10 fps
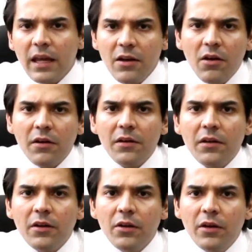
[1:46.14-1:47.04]

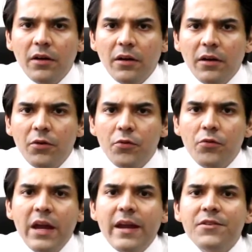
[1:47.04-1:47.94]
cannot
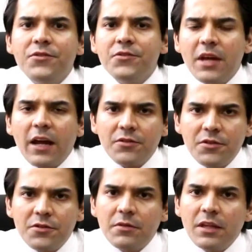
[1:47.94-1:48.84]
raise
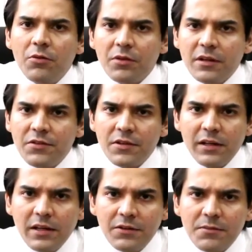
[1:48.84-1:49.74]
taxes without
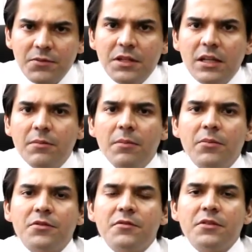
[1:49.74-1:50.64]
consulting some senior
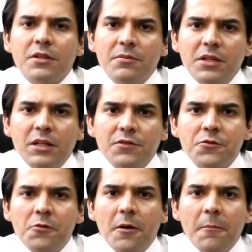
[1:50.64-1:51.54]
members of this committee,
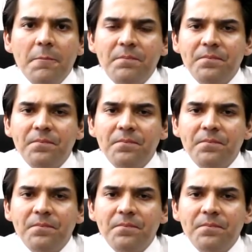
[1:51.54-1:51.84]
and so on.